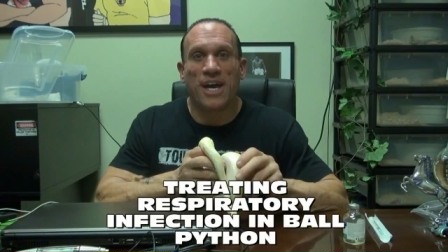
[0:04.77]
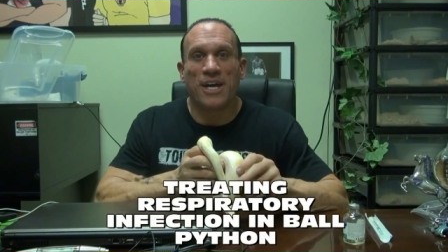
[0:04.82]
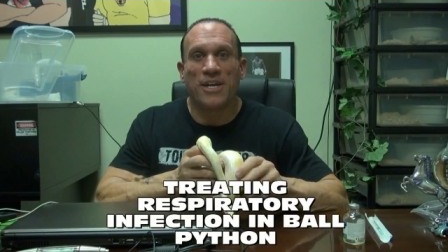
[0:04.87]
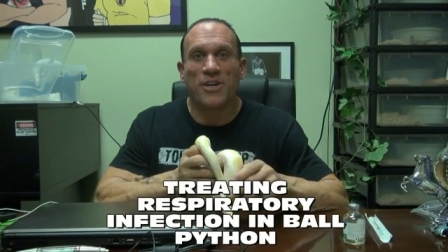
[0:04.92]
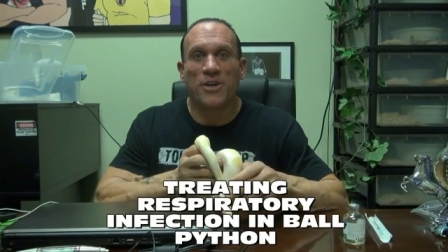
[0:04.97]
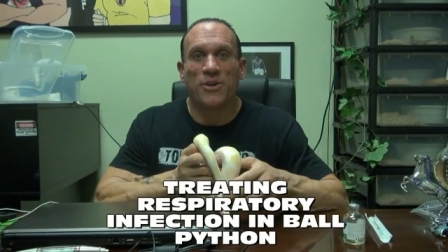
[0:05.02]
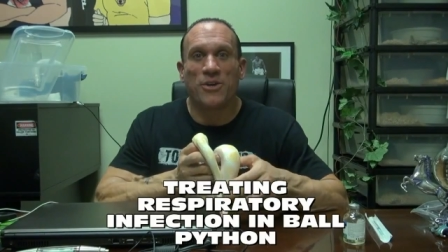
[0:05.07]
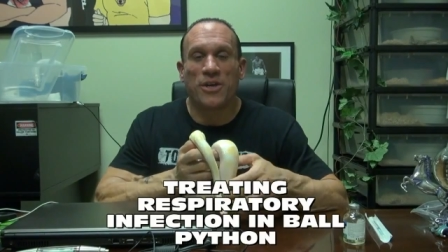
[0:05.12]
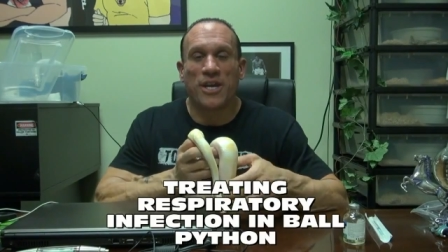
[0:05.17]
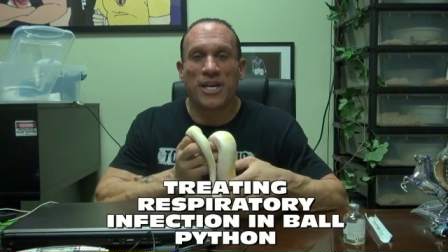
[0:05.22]
I
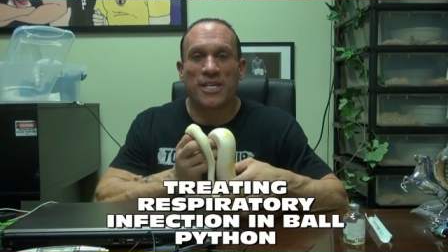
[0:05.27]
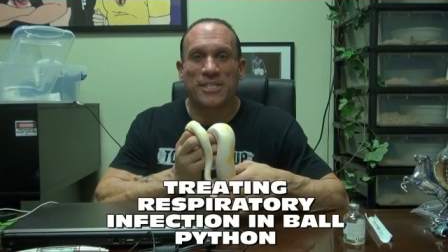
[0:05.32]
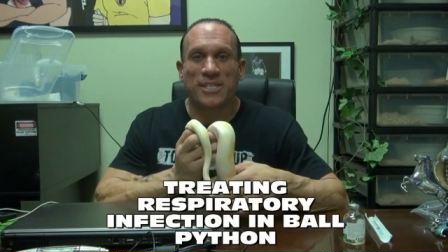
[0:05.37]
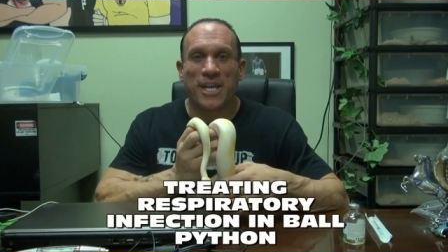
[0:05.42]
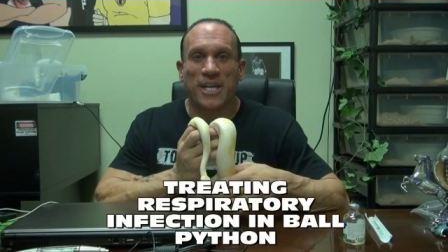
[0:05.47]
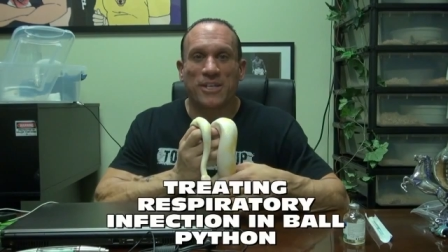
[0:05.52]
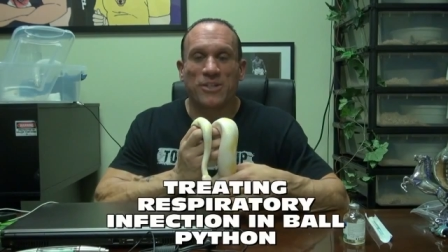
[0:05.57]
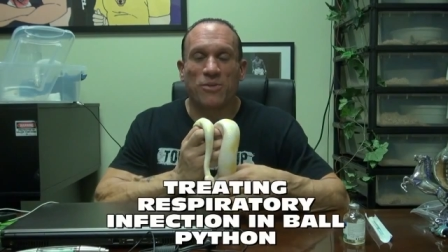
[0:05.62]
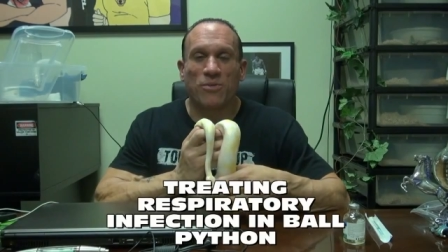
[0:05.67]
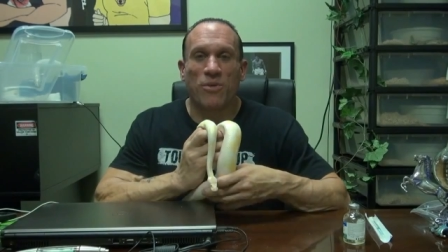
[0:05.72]
know you guys
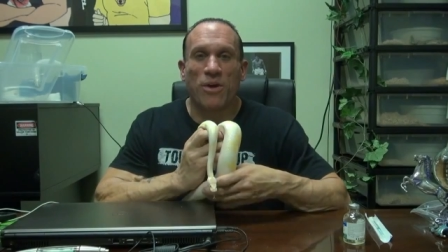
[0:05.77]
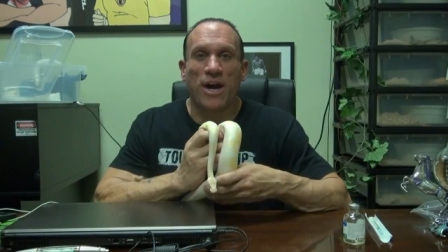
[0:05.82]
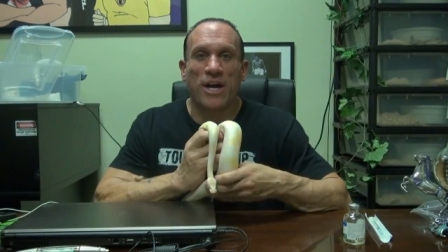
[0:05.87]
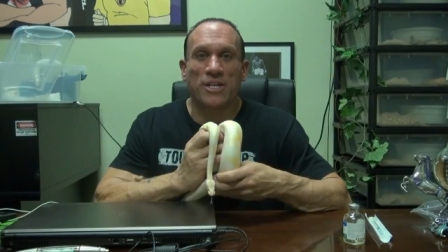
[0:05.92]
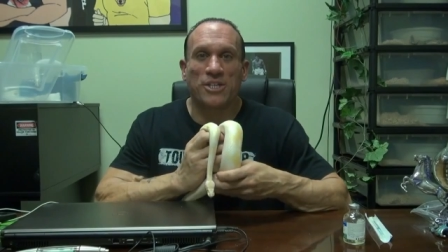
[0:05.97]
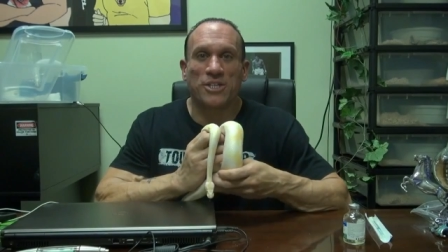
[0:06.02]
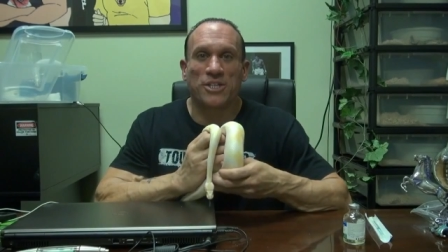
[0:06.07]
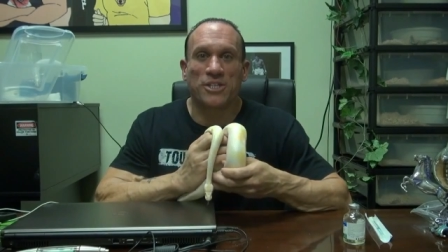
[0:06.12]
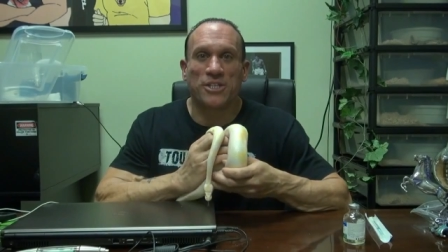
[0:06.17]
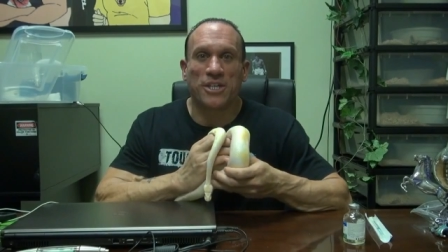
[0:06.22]
like to
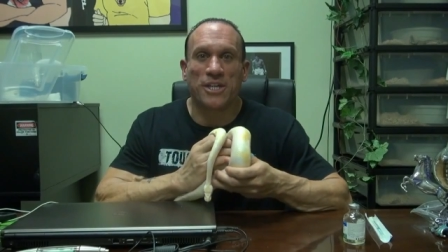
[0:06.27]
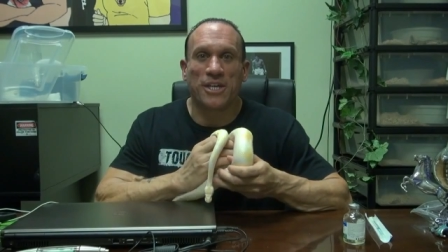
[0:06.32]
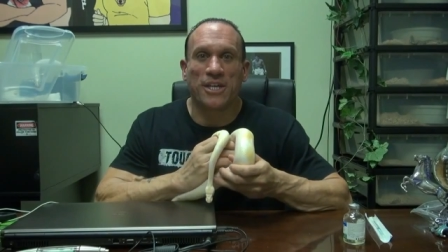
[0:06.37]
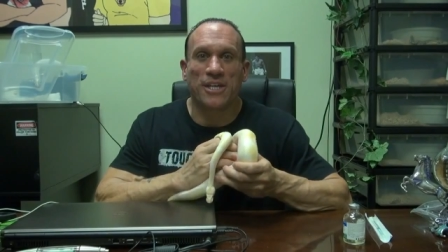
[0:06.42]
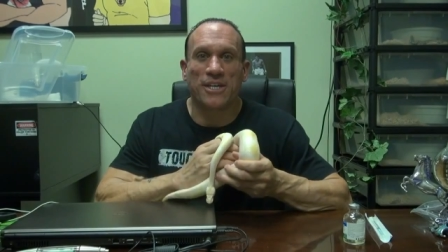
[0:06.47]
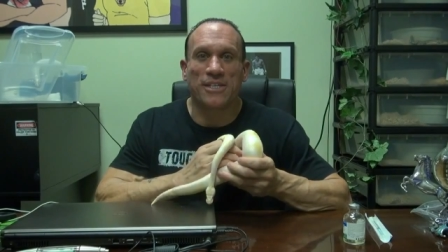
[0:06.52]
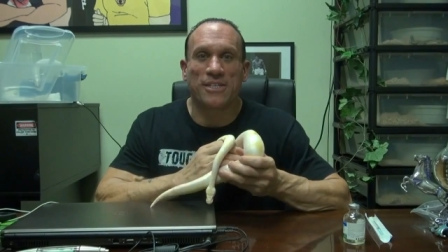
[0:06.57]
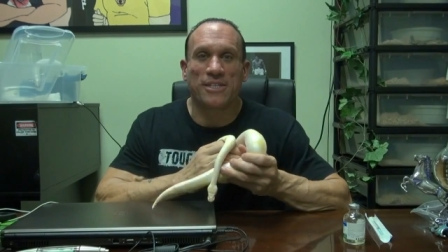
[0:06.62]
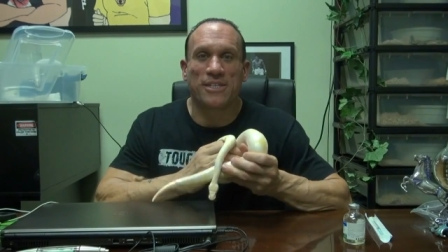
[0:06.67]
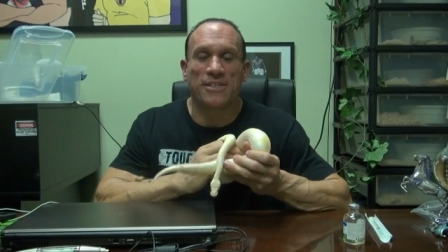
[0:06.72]
watch
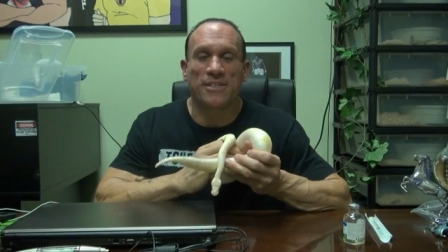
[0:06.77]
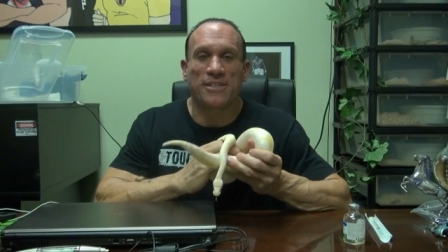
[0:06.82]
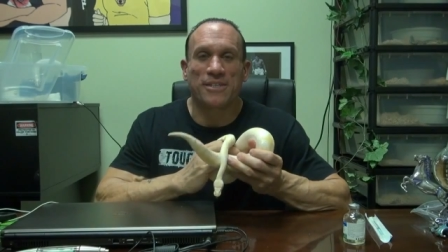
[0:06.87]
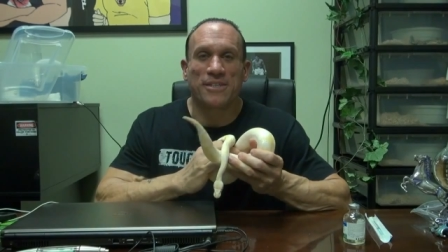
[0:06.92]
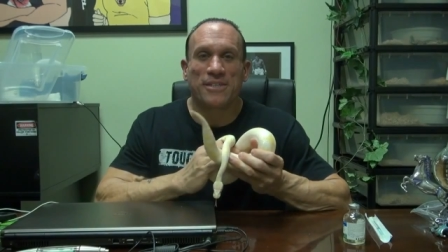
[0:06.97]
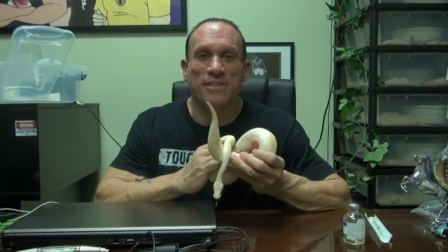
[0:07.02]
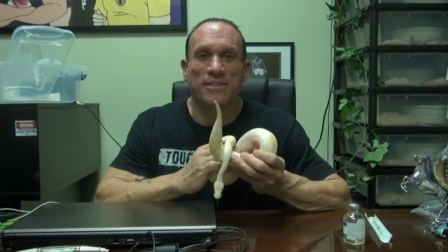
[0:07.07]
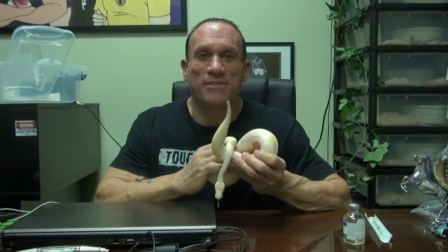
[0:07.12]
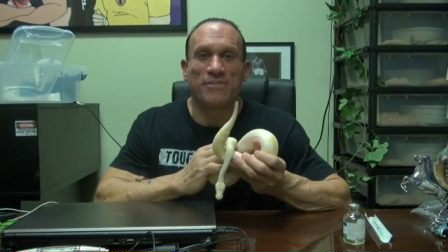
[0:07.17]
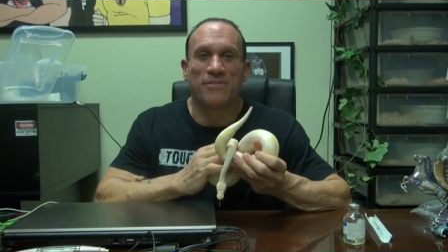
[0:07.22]

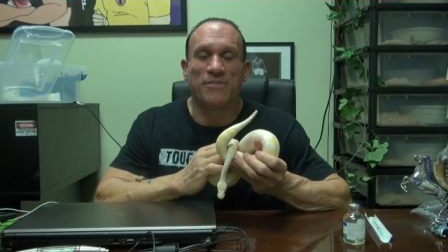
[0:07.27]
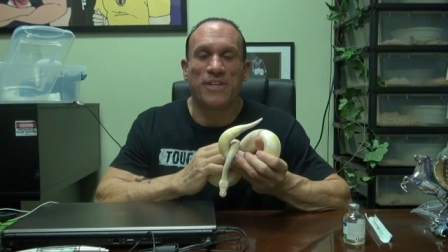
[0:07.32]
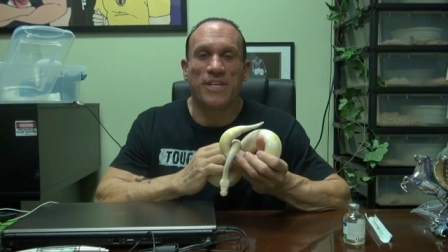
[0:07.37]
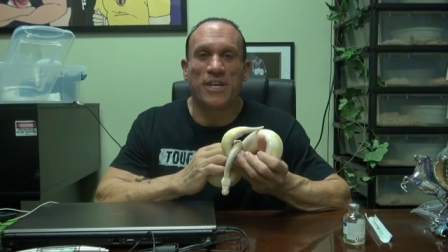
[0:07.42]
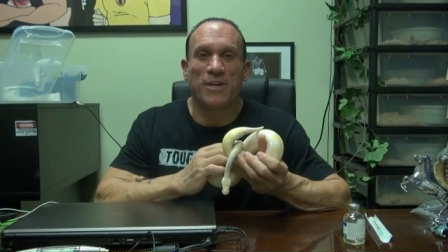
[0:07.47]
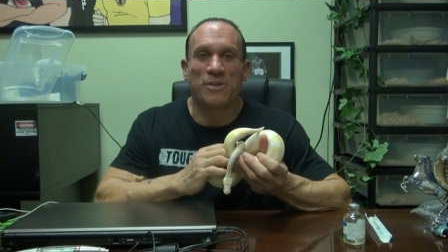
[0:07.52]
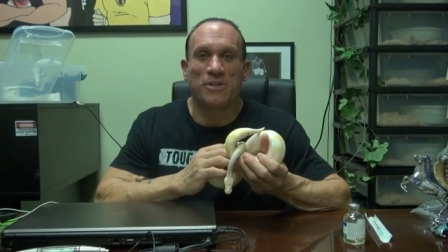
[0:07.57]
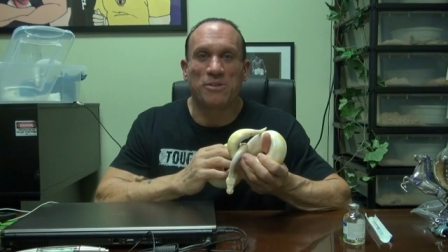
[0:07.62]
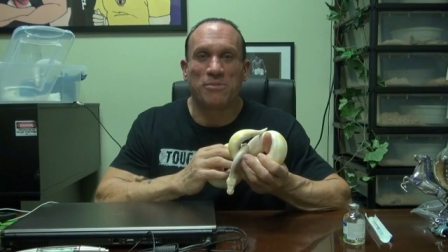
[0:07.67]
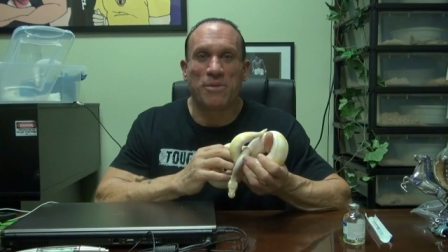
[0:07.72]

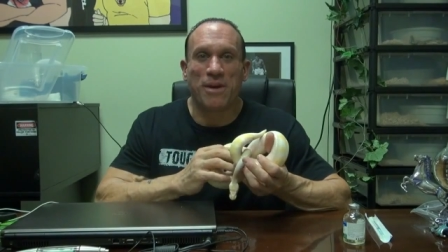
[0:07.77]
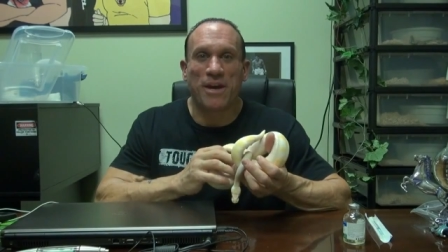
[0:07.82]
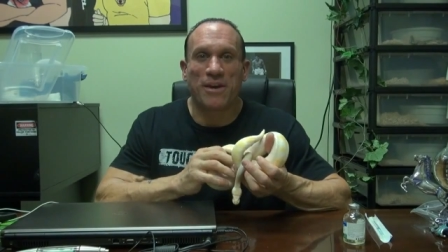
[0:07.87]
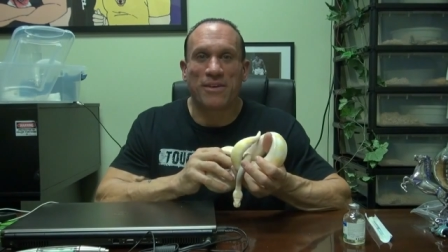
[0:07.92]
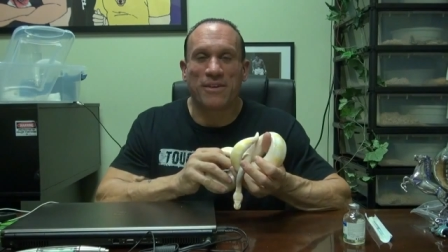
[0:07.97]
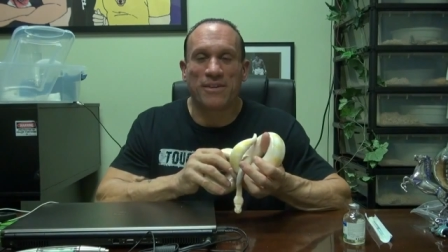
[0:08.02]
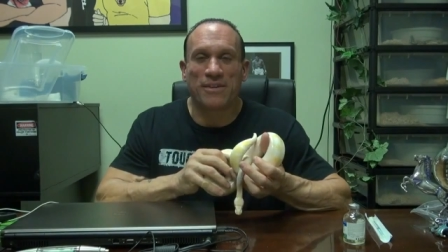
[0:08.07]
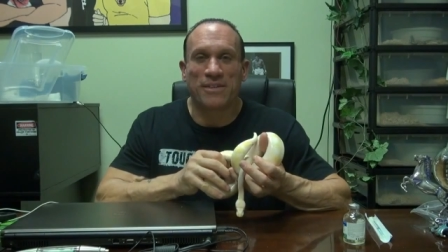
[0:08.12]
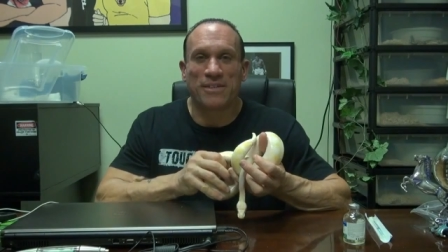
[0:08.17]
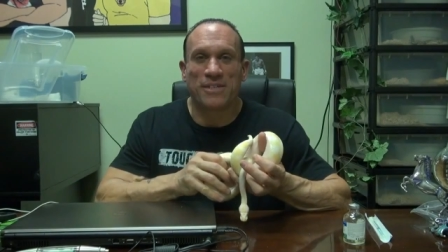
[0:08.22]
videos
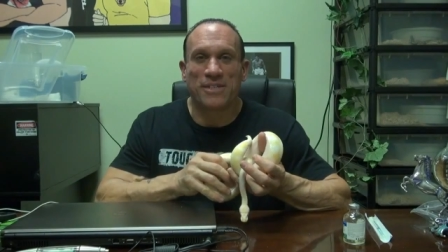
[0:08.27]
about